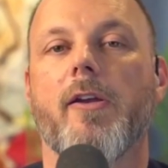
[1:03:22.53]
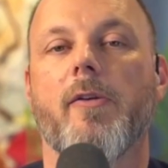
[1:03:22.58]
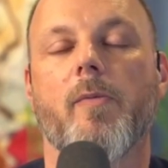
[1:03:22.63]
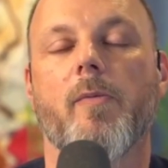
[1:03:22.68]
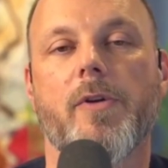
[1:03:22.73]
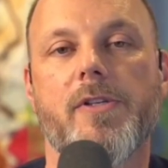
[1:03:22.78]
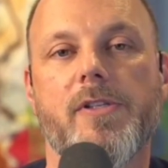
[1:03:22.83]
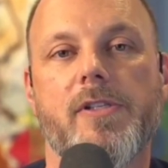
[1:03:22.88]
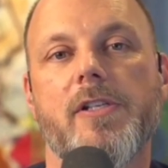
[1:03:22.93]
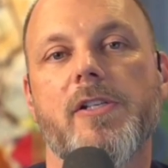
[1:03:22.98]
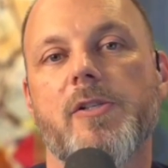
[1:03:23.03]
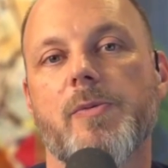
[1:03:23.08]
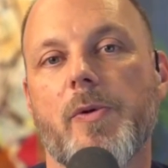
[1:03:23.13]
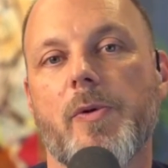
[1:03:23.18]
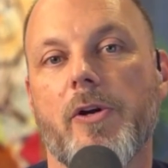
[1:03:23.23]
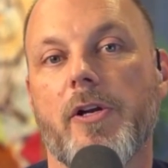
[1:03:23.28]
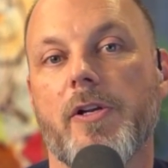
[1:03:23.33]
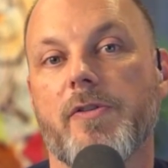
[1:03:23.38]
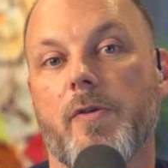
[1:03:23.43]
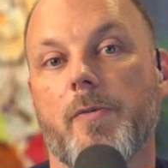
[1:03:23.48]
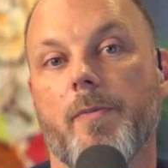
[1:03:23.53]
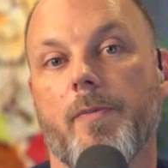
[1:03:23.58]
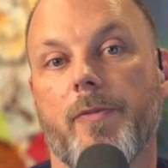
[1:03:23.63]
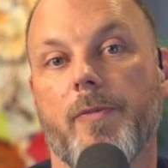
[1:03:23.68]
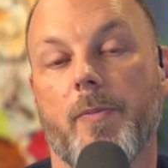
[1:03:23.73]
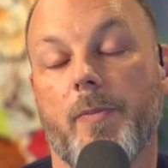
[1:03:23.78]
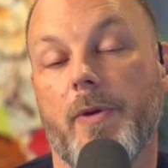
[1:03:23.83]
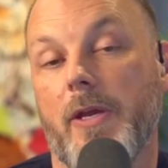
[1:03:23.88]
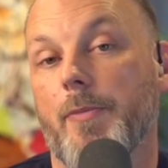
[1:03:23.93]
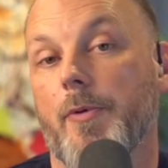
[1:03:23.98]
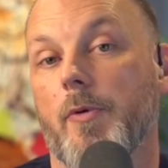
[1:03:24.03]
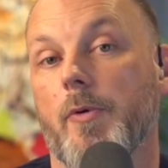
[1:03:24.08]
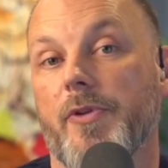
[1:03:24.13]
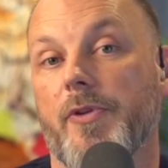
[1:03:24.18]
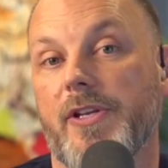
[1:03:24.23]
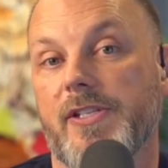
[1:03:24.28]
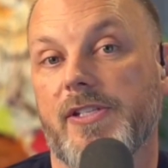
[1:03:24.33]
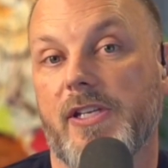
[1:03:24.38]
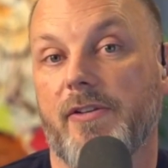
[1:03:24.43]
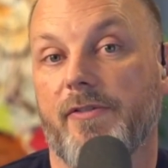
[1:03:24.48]
And what's the experience from the people when
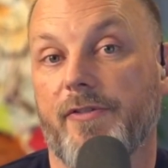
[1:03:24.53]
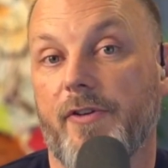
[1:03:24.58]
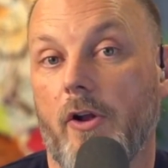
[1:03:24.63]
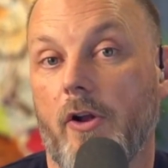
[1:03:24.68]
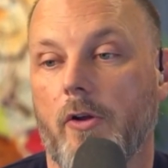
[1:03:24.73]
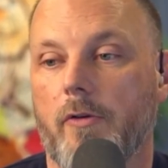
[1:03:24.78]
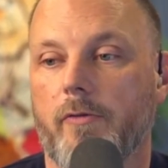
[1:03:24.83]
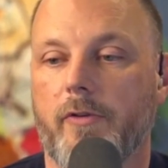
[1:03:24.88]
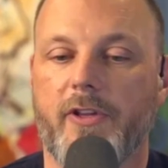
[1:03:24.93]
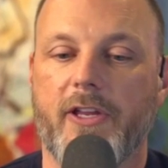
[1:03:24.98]
they see it fall over?